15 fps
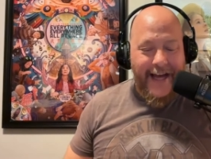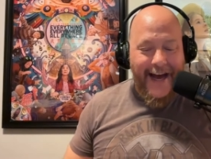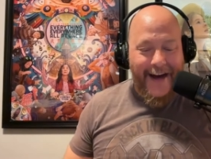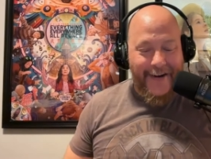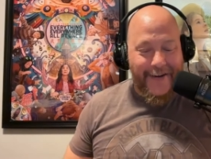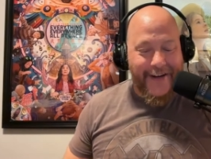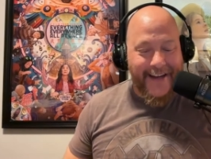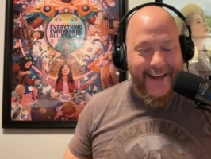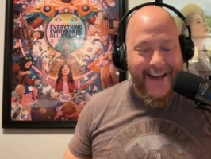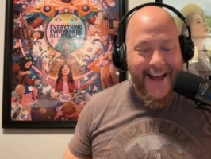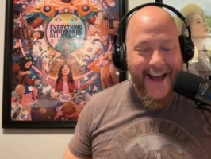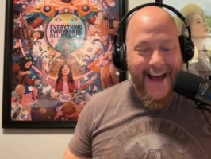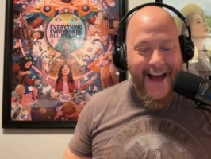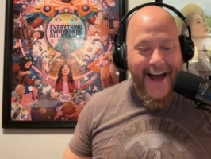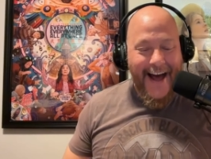loud.
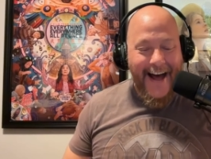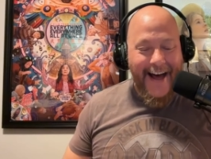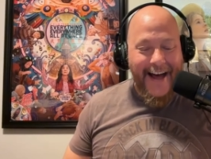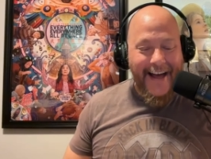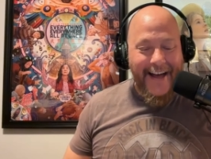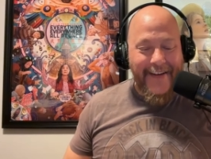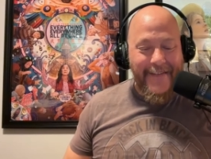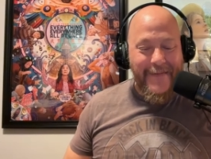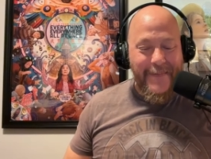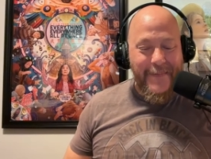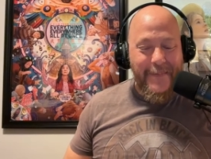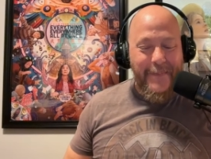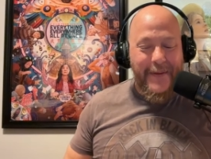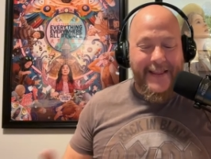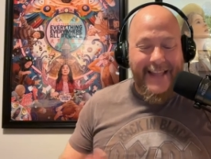Okay. Uh,
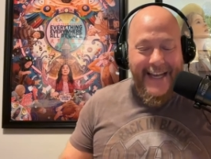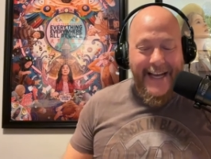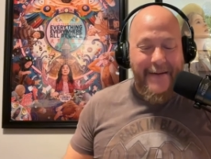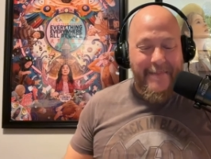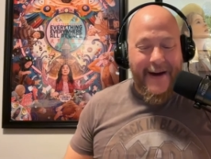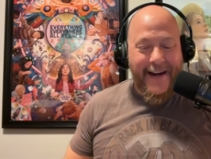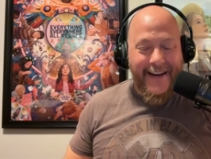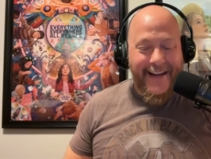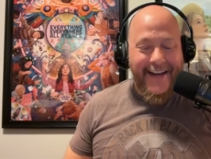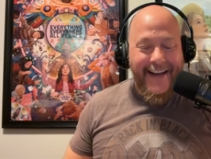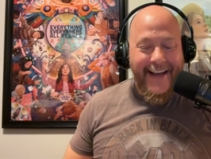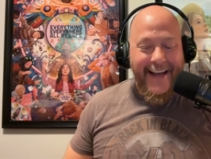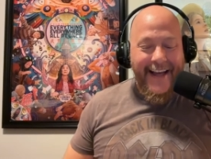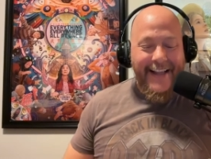but think about it.